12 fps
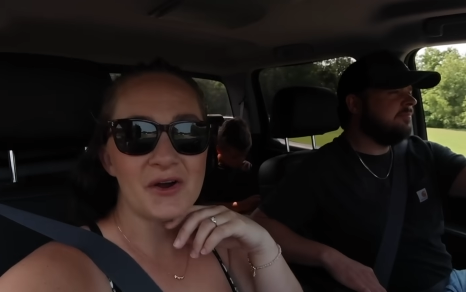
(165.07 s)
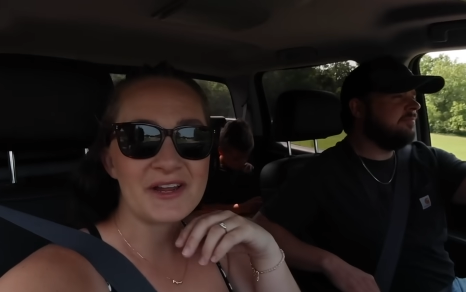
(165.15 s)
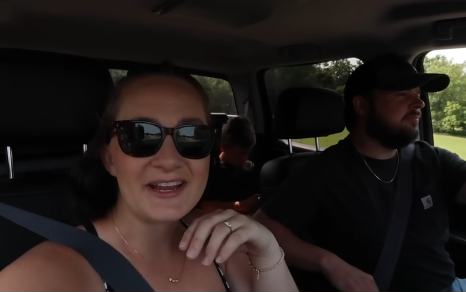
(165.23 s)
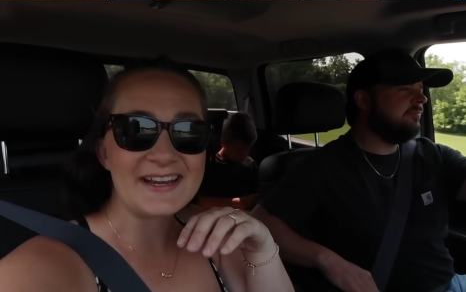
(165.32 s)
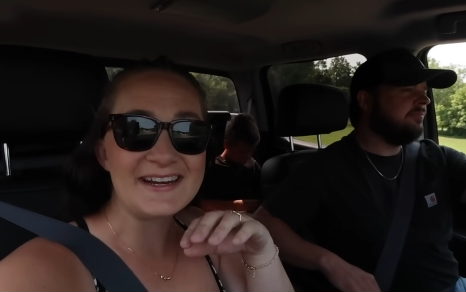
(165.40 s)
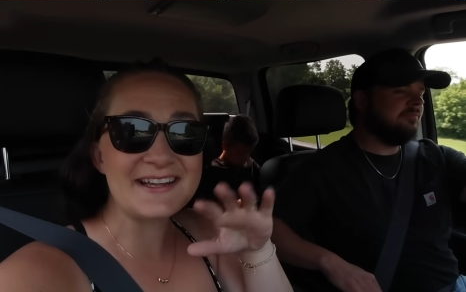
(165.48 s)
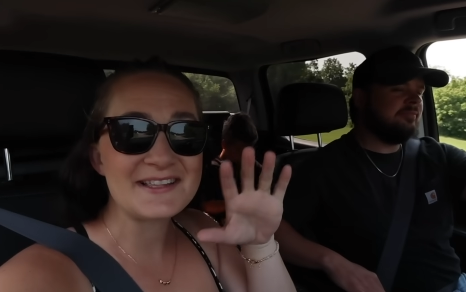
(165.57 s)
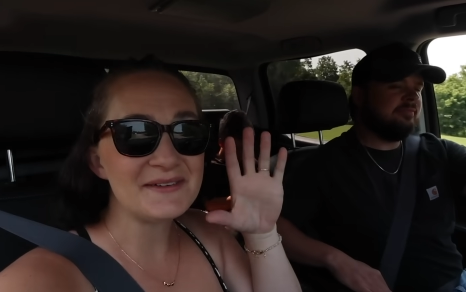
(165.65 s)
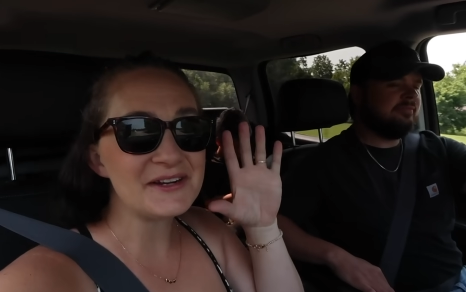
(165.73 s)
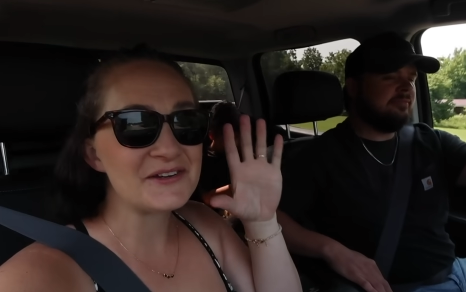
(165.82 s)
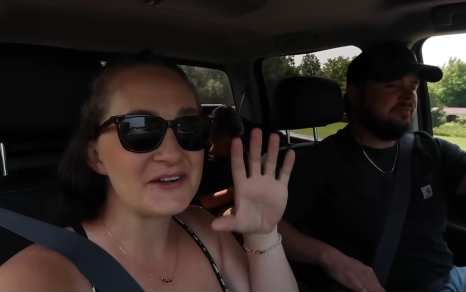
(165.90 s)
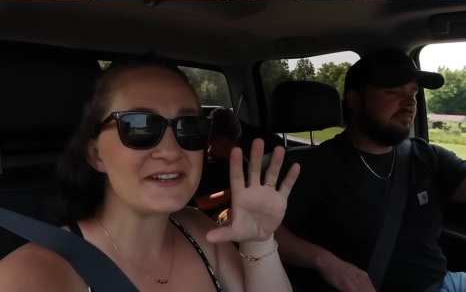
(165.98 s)
Speaker 1: Okay, it has
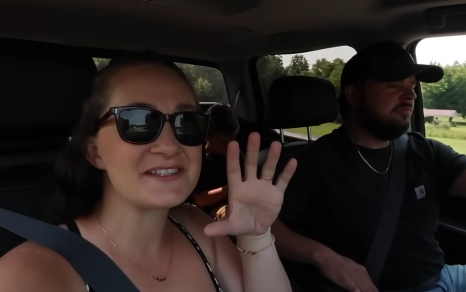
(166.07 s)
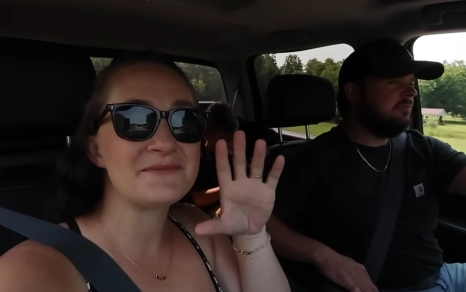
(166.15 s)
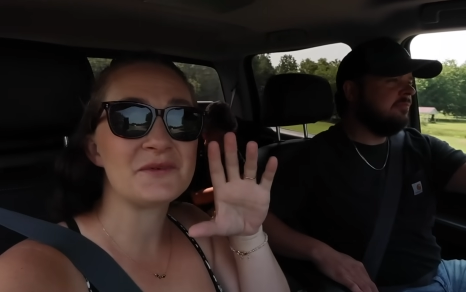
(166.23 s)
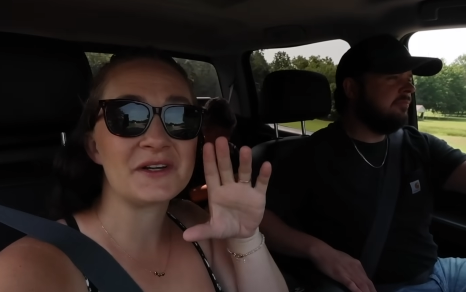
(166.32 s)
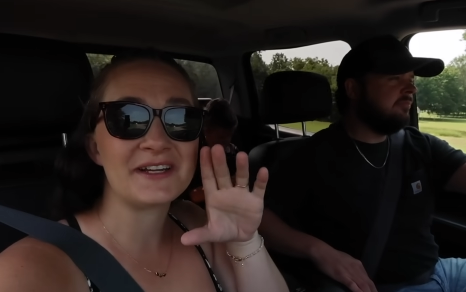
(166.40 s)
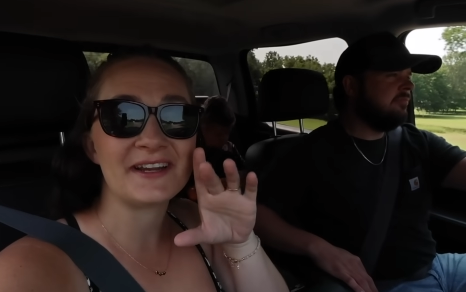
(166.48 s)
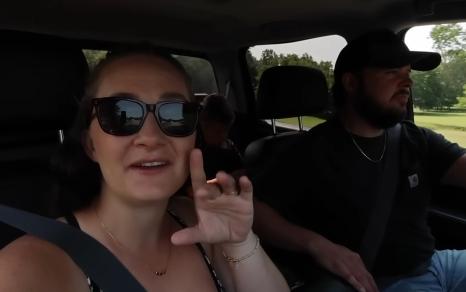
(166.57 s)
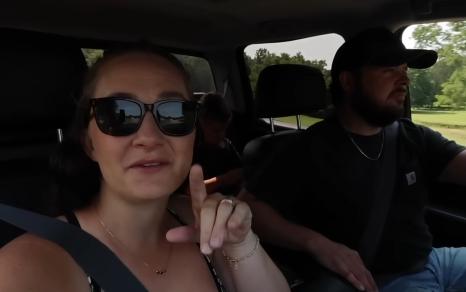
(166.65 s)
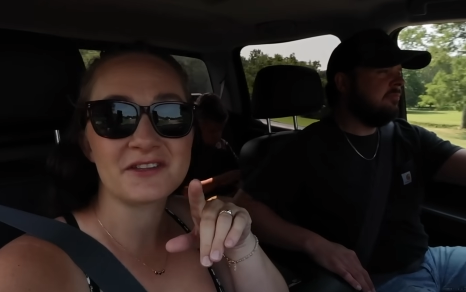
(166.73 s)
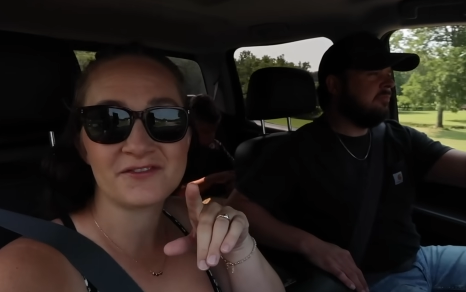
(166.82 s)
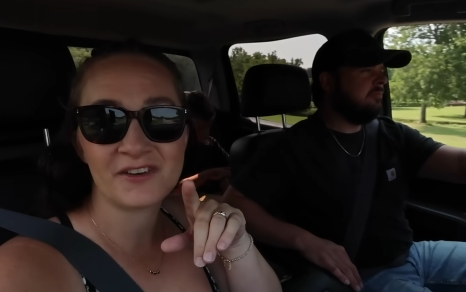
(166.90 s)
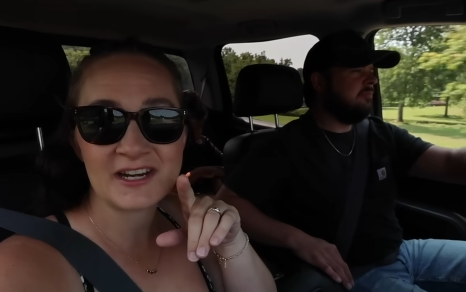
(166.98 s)
been a crazy morning, and
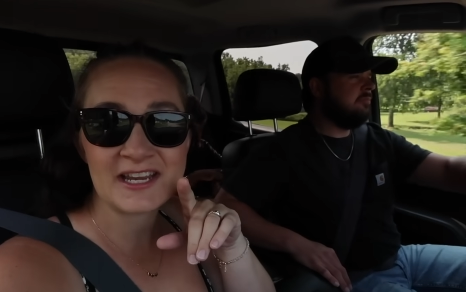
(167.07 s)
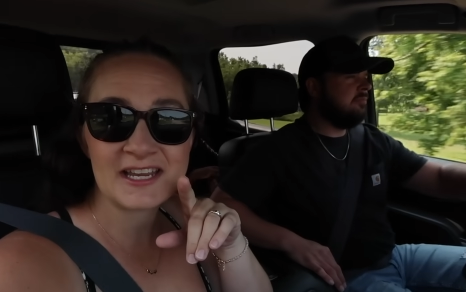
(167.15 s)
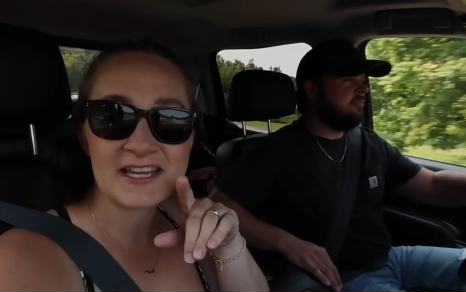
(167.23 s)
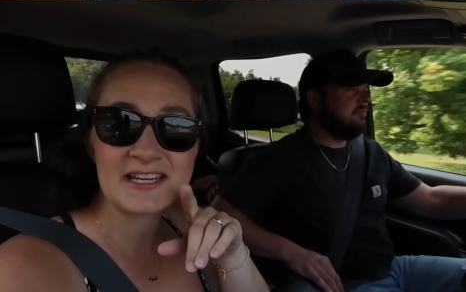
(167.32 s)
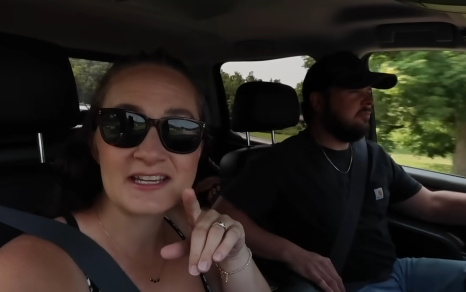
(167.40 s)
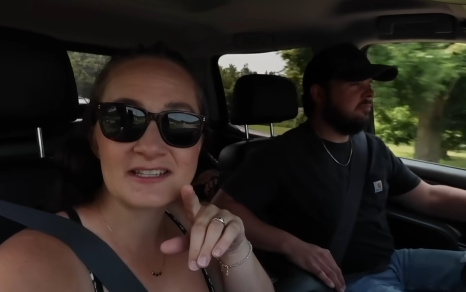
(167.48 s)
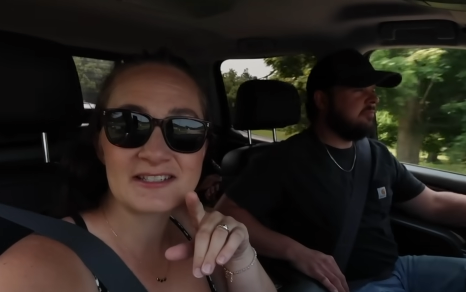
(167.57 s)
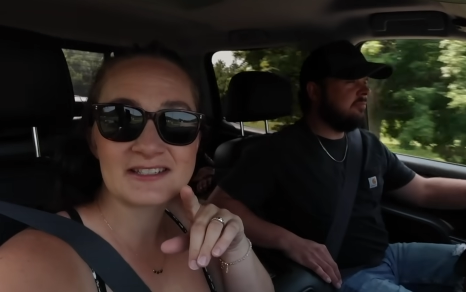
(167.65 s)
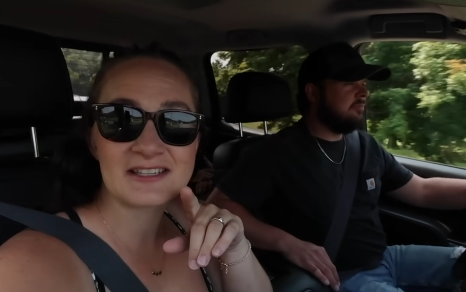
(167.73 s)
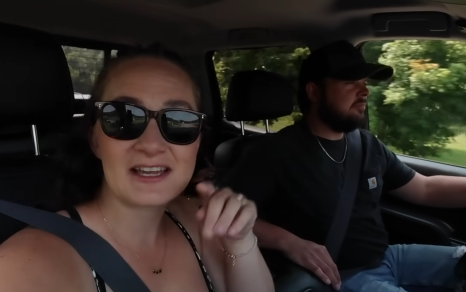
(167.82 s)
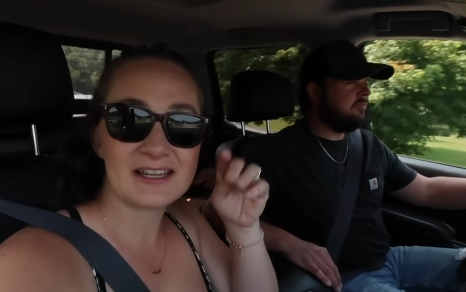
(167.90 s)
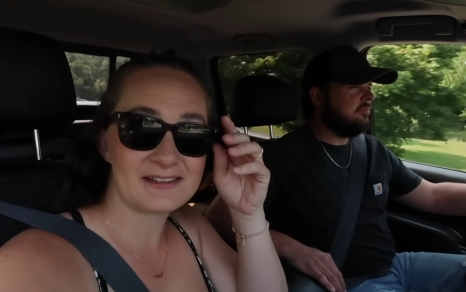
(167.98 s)
what's funny
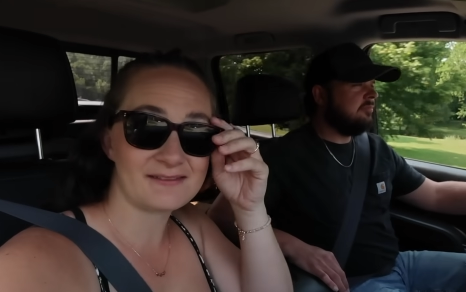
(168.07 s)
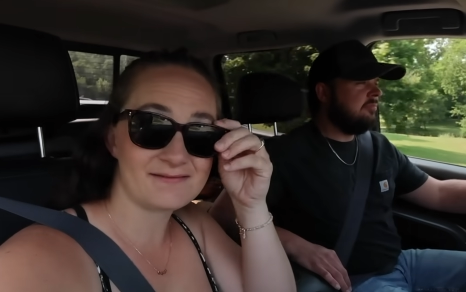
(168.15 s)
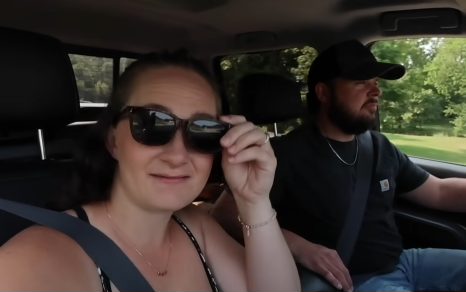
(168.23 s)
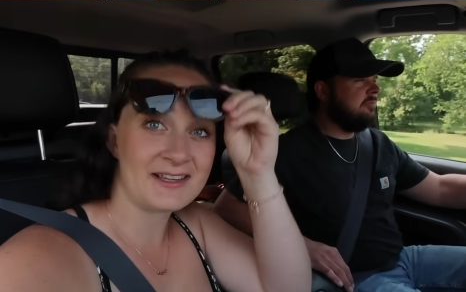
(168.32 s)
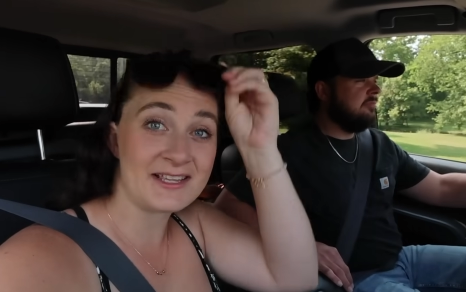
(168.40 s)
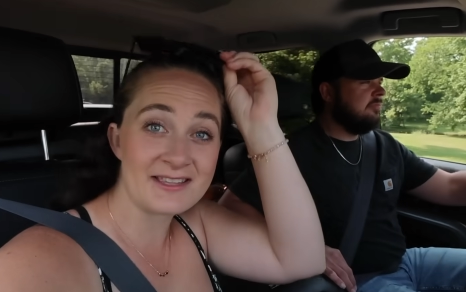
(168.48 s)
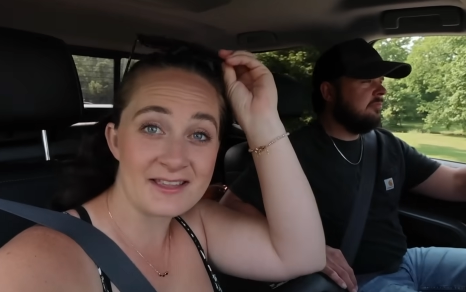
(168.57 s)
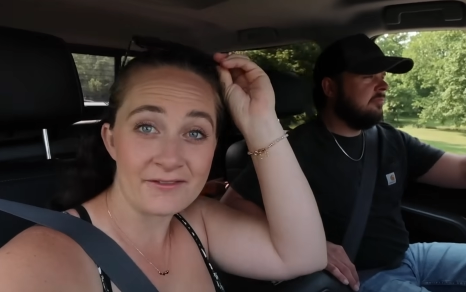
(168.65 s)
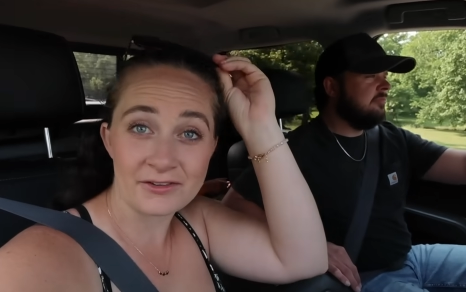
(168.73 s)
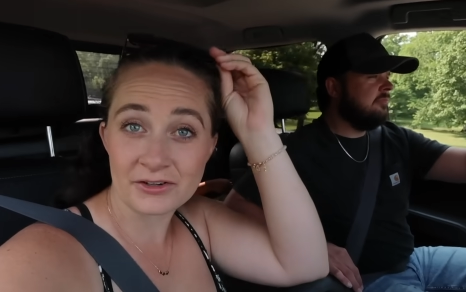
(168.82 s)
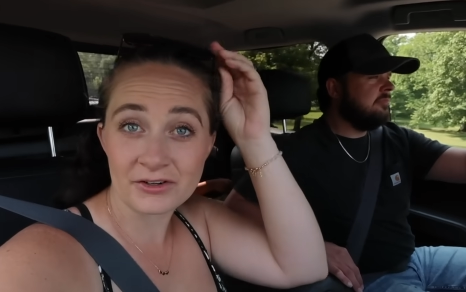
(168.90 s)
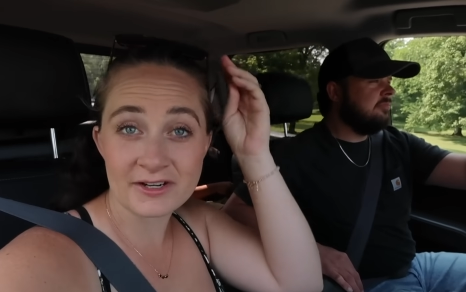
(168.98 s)
is it's
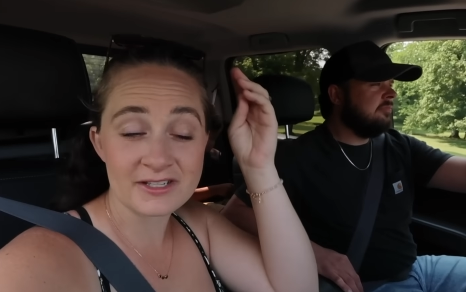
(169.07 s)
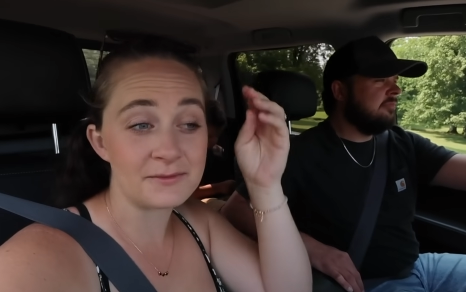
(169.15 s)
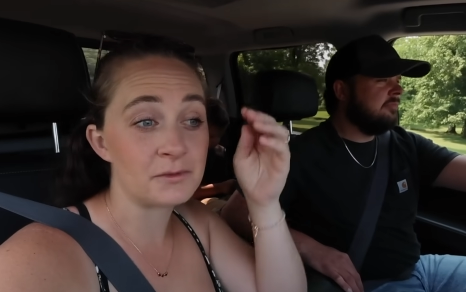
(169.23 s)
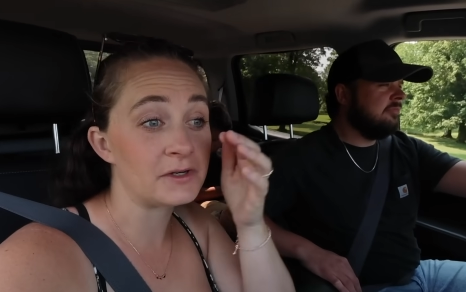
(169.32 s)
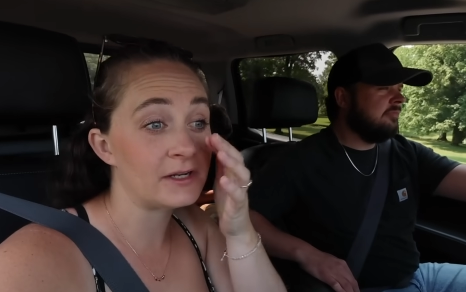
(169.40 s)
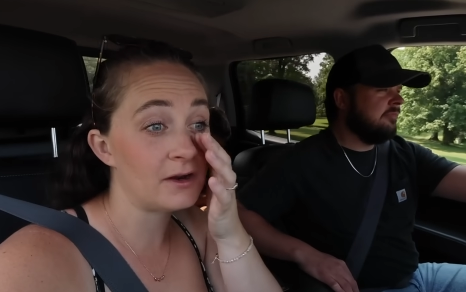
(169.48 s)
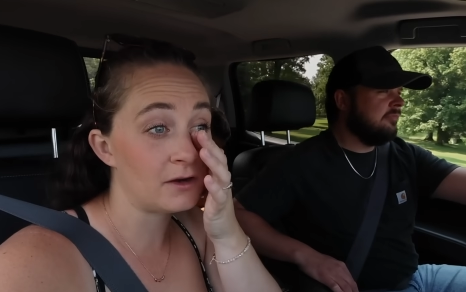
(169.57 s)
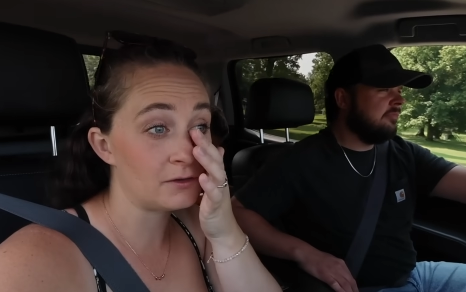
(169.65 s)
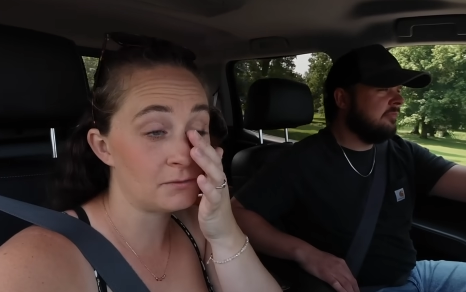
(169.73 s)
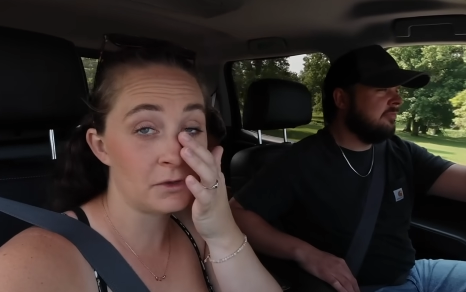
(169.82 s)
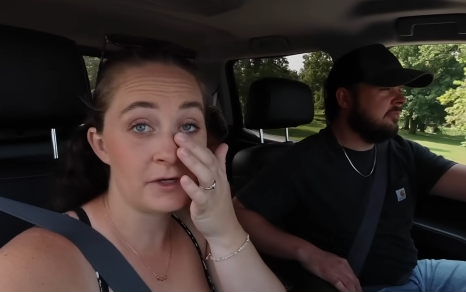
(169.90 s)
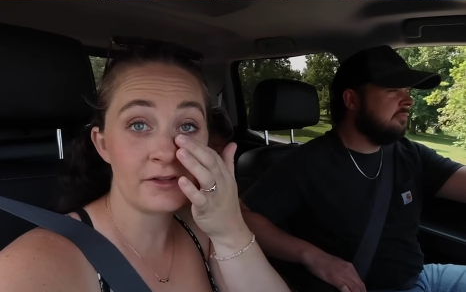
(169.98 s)
never a crazy morning.
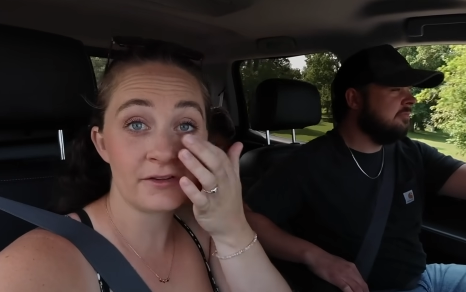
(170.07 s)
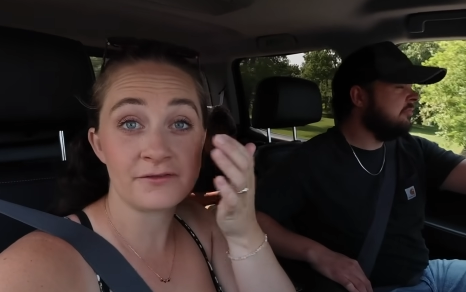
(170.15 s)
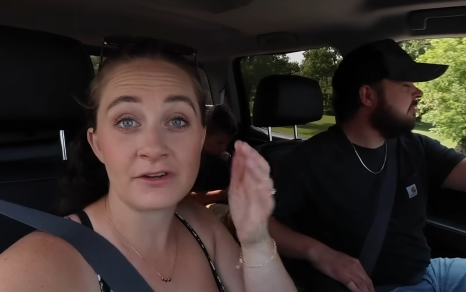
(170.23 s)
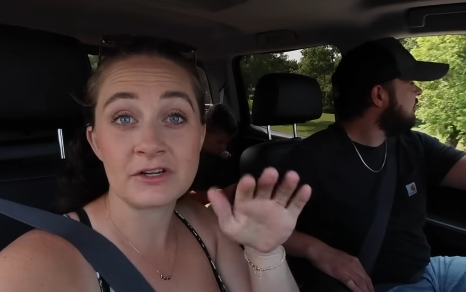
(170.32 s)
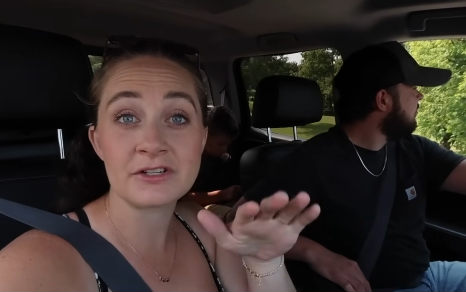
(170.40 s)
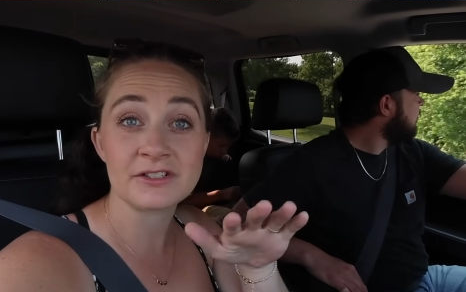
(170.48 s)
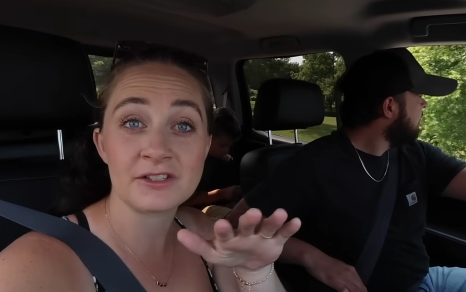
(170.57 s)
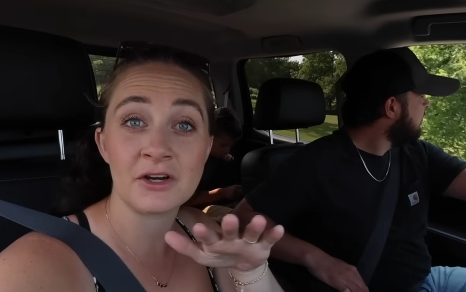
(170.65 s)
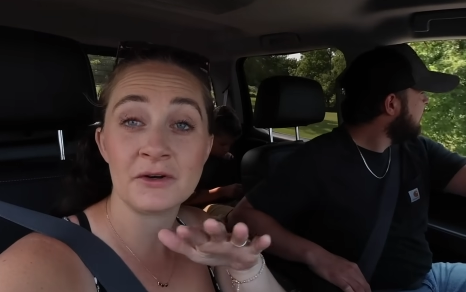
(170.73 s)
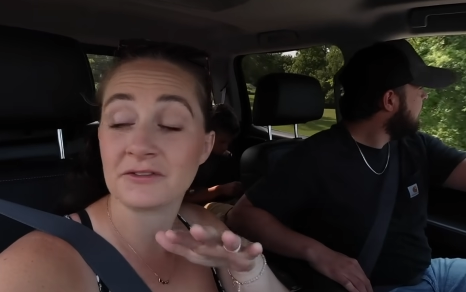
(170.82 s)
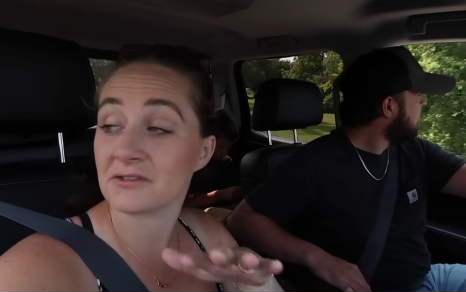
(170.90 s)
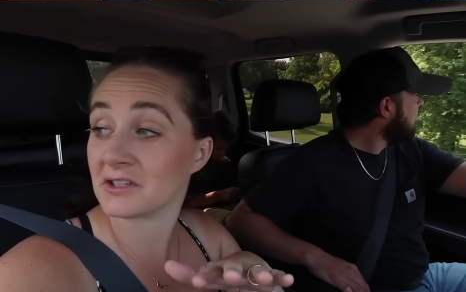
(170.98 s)
Our mornings are very slow and